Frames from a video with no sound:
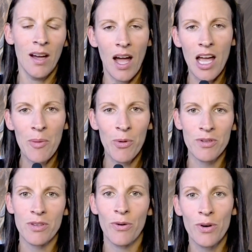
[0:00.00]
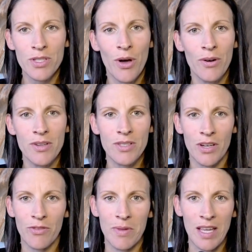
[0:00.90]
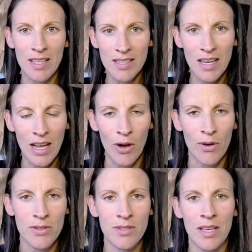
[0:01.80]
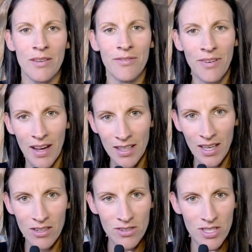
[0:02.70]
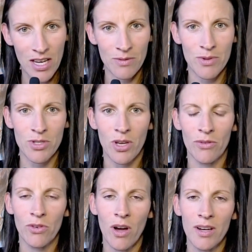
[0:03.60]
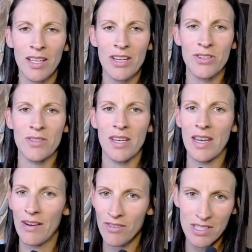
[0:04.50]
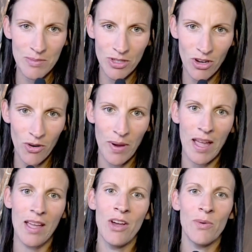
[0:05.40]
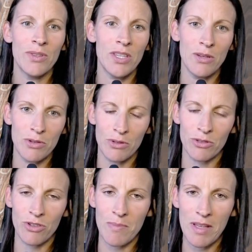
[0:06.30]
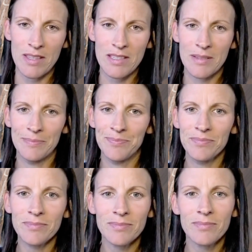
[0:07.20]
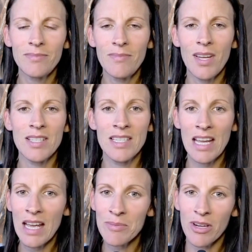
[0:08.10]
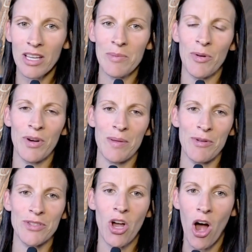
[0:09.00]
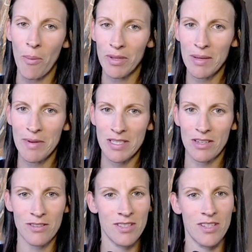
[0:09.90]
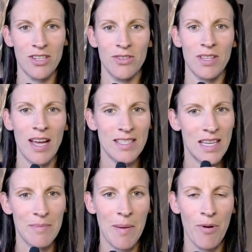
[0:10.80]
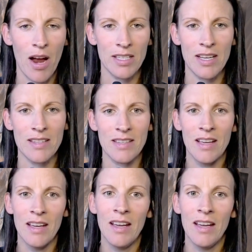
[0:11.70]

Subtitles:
I help horse owners look from the inside out so they can finally understand and resolve chronic issues that never seem to go away with the usual treatments. Today, I'm talking about one of the most commonly misunderstood issues I see in my practice,